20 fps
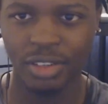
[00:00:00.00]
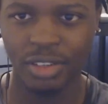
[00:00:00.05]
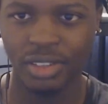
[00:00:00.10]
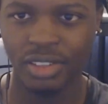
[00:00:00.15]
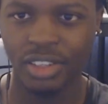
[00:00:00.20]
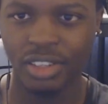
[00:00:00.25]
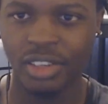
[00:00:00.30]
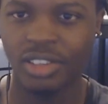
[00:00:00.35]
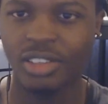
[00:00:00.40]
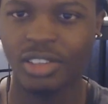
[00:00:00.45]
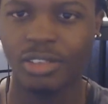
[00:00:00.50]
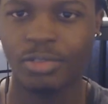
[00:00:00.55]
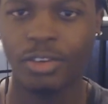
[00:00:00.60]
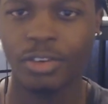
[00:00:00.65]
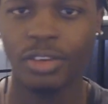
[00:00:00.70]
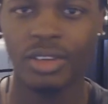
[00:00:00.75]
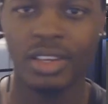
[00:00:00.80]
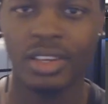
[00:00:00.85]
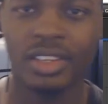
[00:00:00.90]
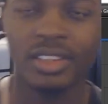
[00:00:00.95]
They're not default,
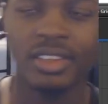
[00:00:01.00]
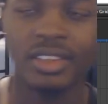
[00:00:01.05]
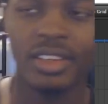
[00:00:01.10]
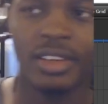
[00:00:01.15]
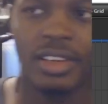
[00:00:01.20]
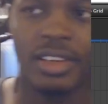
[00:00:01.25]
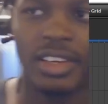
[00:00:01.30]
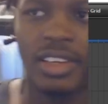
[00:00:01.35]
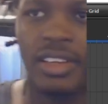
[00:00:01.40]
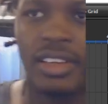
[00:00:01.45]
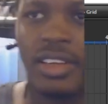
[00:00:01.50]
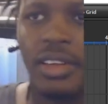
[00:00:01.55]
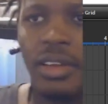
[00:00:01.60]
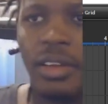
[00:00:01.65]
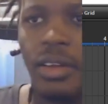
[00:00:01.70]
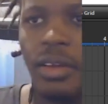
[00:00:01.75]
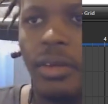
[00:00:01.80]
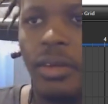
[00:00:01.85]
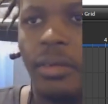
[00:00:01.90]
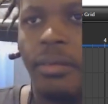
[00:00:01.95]
like they're like
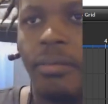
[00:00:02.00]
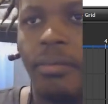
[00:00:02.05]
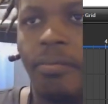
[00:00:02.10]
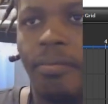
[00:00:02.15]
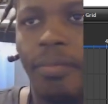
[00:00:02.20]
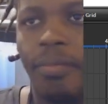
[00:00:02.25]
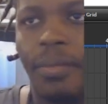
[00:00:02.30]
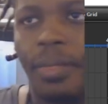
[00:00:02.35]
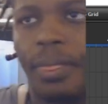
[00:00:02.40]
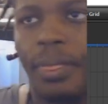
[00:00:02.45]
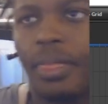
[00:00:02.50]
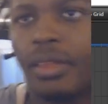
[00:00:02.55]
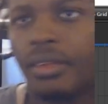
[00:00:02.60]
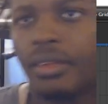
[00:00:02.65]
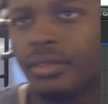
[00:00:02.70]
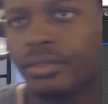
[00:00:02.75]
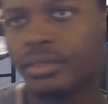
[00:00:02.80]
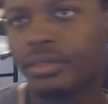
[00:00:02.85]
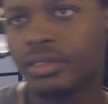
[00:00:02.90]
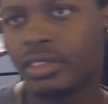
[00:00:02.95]

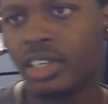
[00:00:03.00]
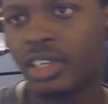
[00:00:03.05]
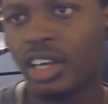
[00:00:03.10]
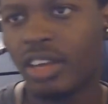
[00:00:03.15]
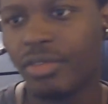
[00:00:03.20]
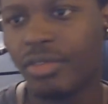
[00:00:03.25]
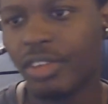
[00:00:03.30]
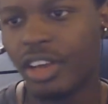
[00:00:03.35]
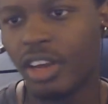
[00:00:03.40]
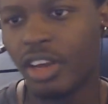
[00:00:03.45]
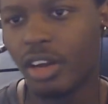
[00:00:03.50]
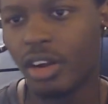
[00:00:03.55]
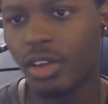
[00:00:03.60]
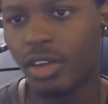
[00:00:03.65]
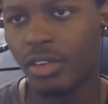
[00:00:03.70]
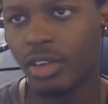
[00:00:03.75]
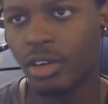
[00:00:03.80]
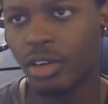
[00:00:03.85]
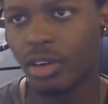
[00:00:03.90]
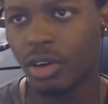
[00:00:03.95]
they have
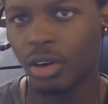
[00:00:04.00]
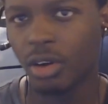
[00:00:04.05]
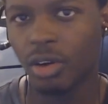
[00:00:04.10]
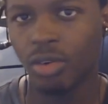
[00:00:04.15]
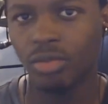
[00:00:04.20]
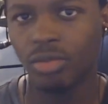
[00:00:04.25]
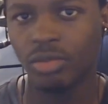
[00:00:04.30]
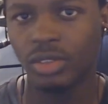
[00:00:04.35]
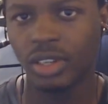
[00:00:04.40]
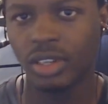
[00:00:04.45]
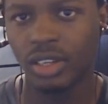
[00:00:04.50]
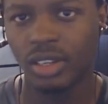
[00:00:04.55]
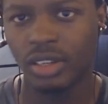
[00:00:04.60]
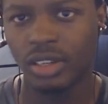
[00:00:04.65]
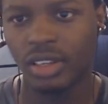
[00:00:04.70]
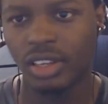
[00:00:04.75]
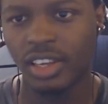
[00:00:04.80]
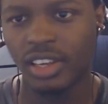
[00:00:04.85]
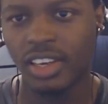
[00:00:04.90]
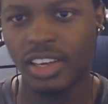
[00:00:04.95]
their own the
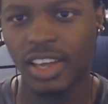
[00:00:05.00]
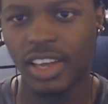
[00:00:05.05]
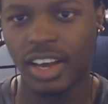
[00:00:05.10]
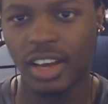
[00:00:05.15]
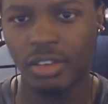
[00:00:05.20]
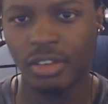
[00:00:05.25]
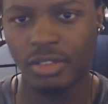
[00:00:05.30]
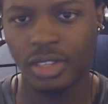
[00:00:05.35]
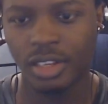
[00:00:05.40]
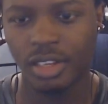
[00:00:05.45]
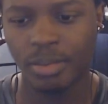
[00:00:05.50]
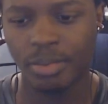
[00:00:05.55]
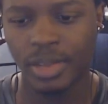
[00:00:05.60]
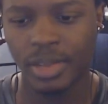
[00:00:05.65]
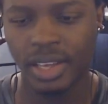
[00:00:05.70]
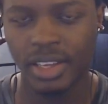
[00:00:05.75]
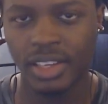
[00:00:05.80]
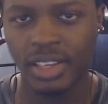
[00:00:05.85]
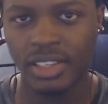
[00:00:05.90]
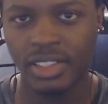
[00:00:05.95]
in-house like
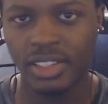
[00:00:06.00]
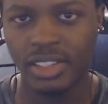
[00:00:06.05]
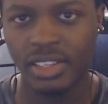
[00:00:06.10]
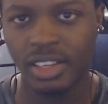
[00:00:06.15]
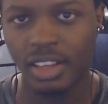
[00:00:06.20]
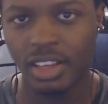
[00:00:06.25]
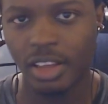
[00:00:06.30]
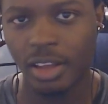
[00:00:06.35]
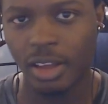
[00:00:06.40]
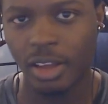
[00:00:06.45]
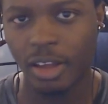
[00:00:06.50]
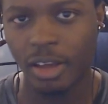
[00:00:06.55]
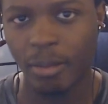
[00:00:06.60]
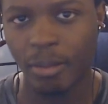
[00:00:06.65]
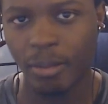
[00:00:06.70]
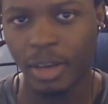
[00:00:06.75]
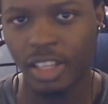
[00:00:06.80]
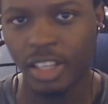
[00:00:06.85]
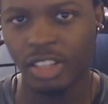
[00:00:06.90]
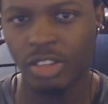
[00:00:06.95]
plugins, but
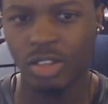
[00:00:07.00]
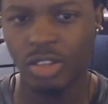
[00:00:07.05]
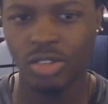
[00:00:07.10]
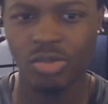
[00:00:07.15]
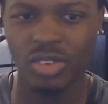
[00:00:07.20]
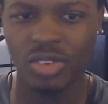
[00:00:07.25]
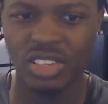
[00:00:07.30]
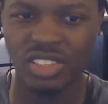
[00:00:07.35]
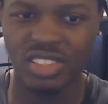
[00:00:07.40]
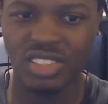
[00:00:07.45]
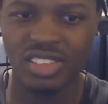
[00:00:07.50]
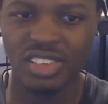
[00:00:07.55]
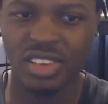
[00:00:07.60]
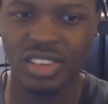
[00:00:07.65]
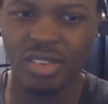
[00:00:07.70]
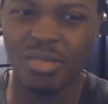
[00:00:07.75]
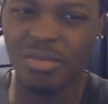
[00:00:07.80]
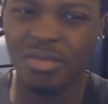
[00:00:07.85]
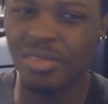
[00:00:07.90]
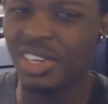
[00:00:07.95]
those ones
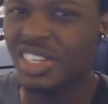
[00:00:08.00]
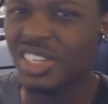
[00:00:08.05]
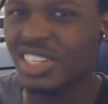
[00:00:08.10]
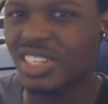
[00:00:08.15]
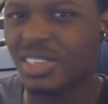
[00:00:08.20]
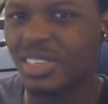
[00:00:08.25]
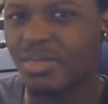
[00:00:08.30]
which